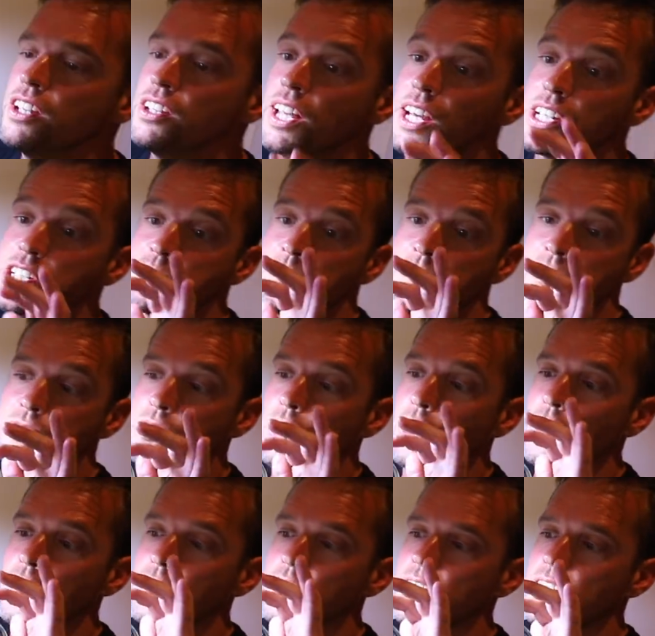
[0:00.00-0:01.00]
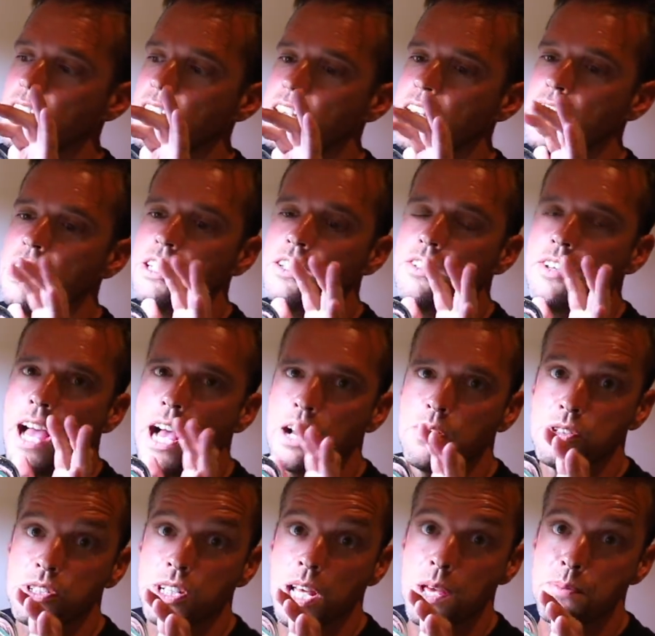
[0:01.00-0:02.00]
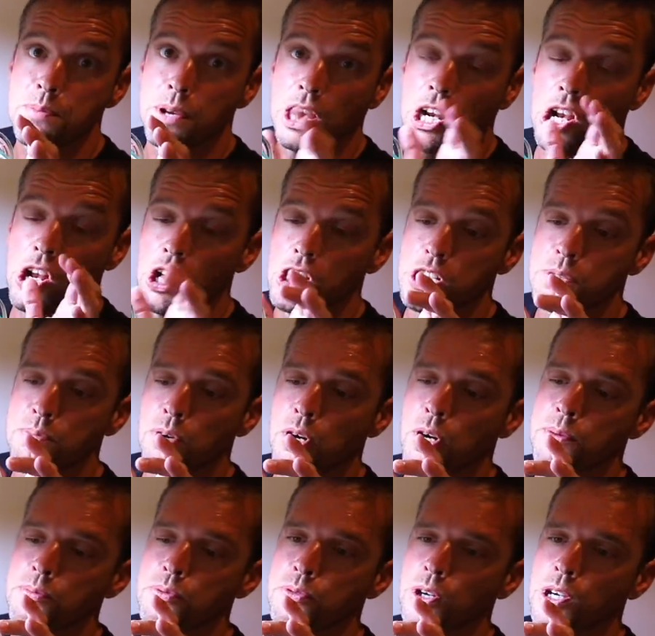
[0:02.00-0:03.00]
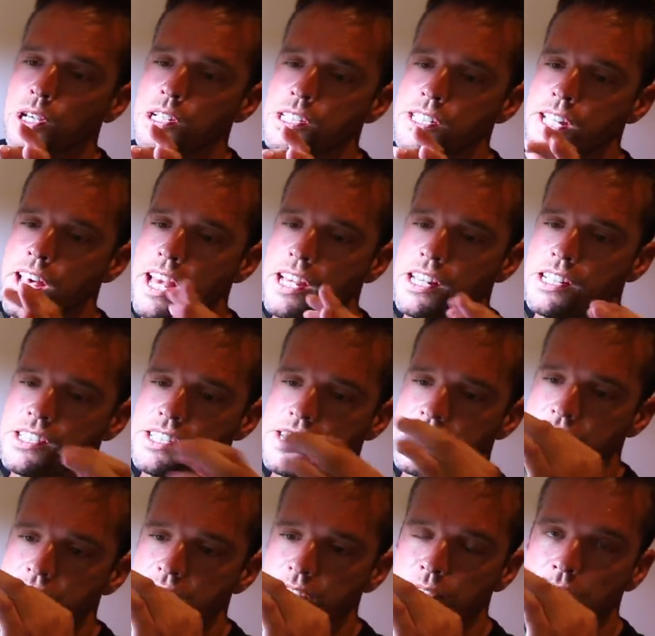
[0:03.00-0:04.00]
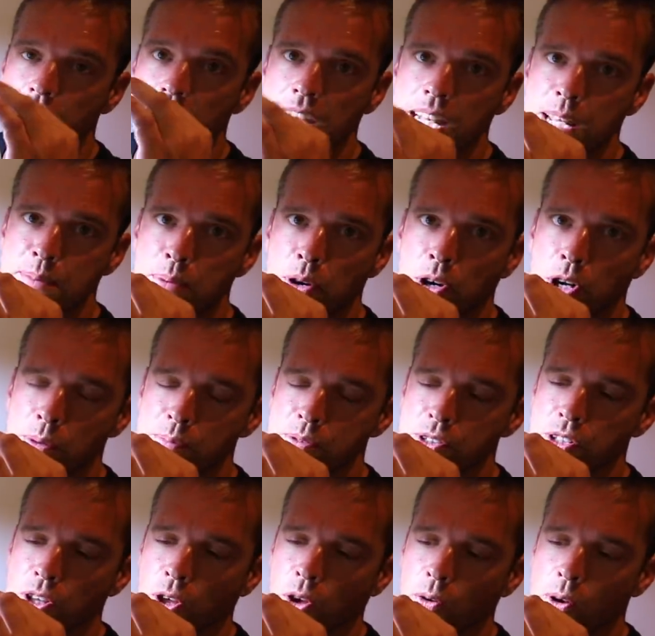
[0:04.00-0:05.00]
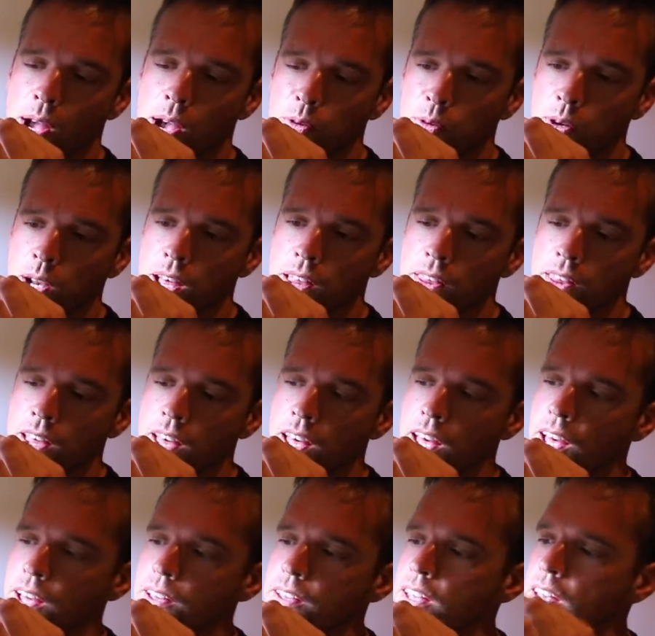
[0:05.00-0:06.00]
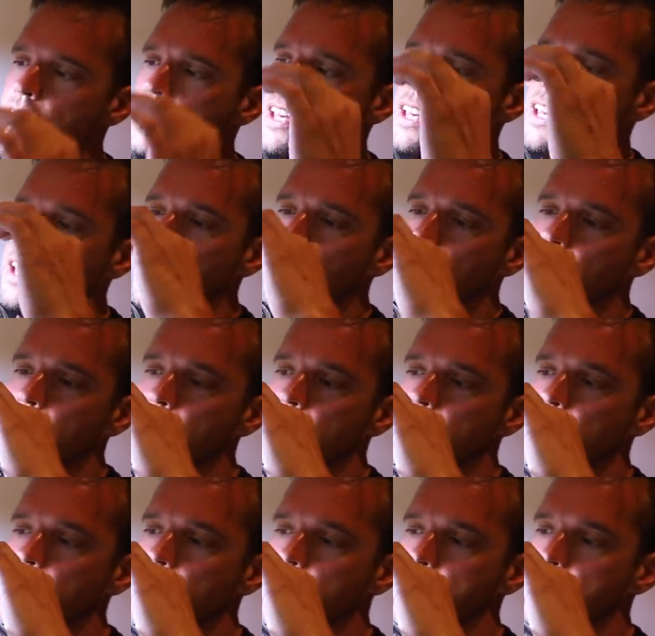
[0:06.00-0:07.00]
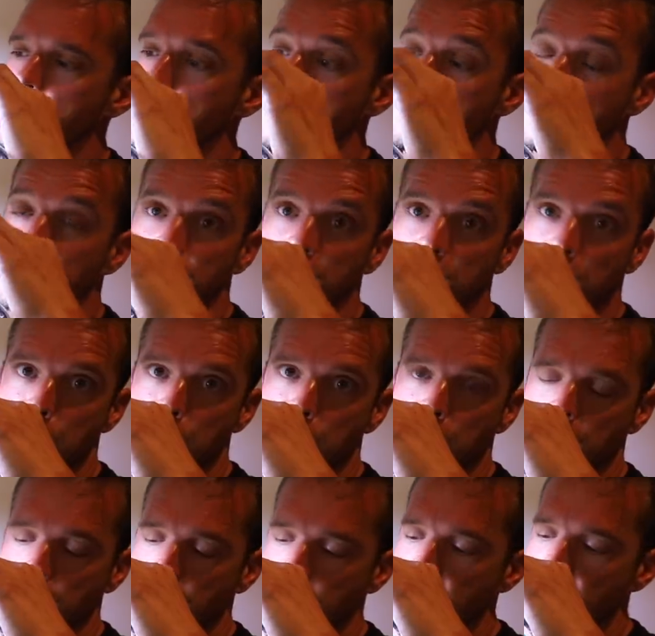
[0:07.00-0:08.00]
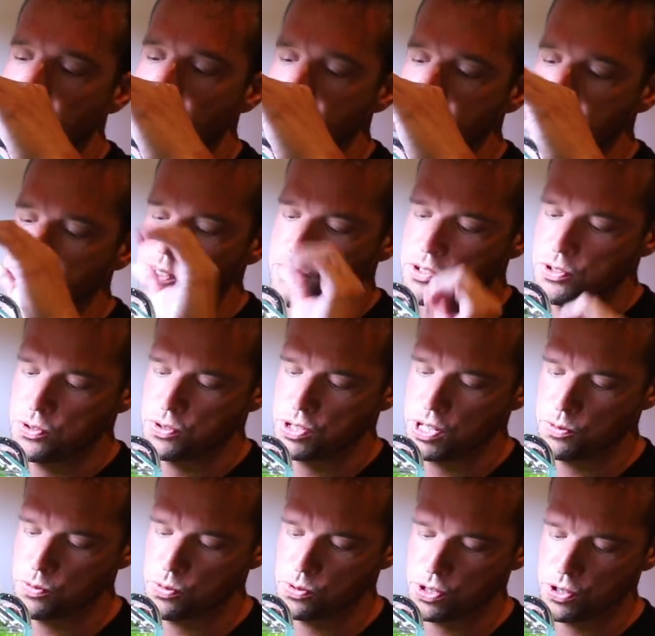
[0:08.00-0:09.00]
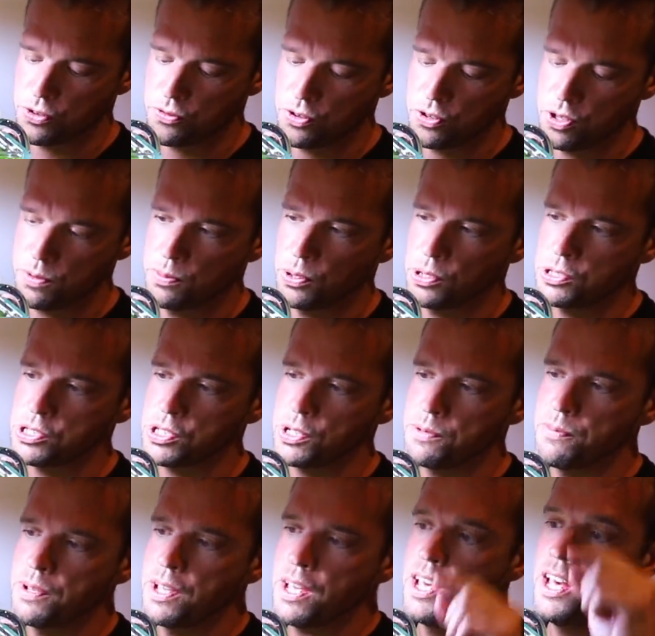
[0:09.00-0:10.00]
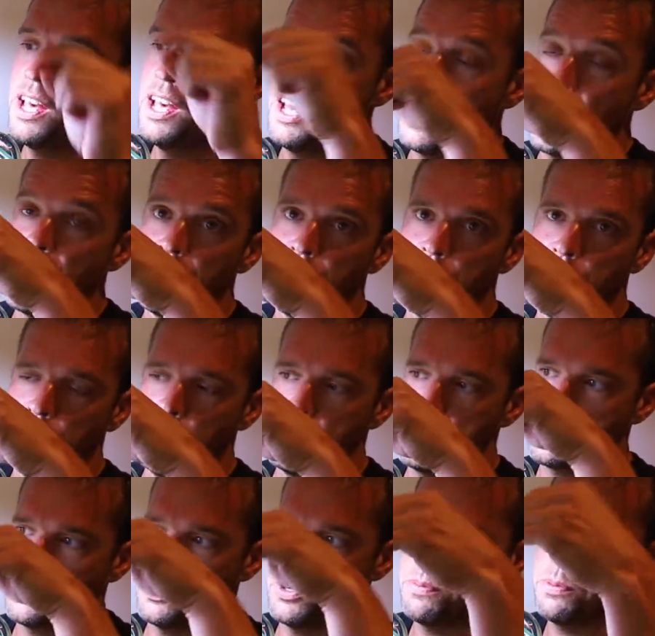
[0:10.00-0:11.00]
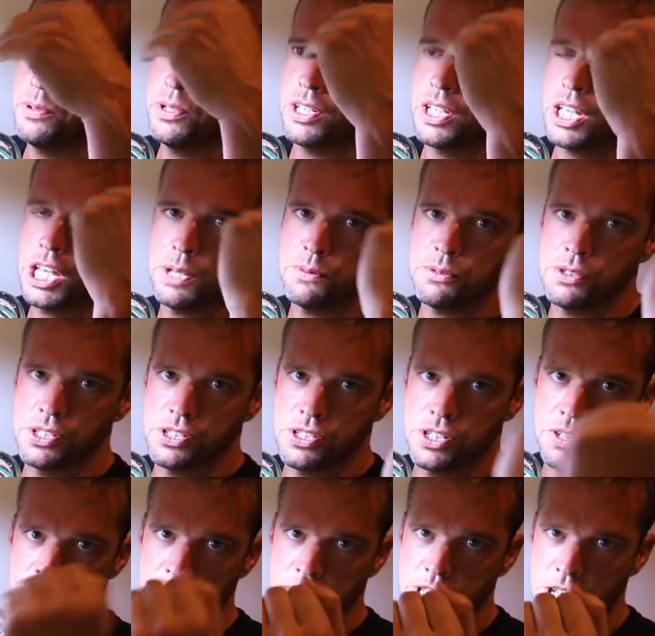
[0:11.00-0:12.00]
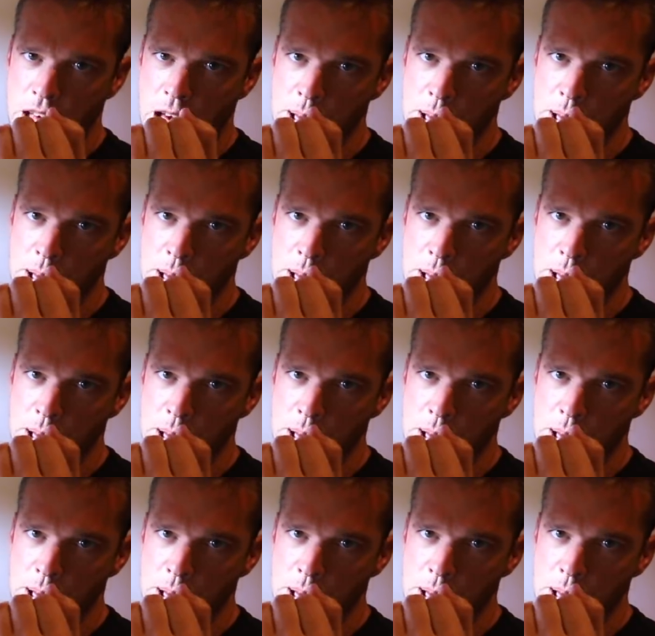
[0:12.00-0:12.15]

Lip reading: Next we've got the Aquascaper glass pipework set consisting of the lily pipe style outlet there and the surface skimming inlet, so it draws in water through the bottom and through the top and keeps the surface